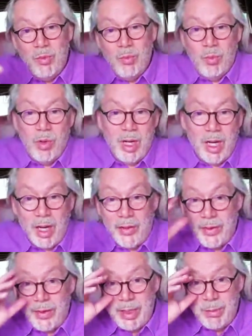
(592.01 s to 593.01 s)
what are
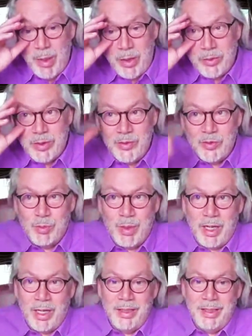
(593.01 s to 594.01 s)
there any motives
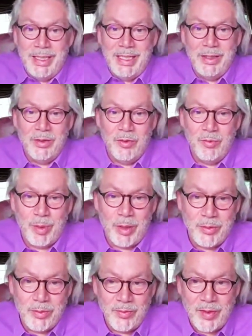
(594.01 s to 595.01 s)
behind either of
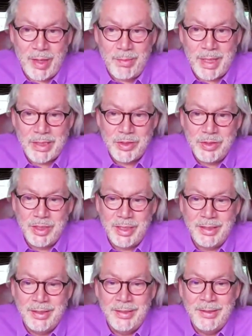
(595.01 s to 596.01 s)
both of their
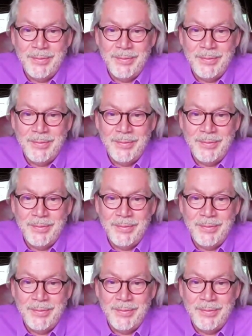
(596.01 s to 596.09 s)
messaging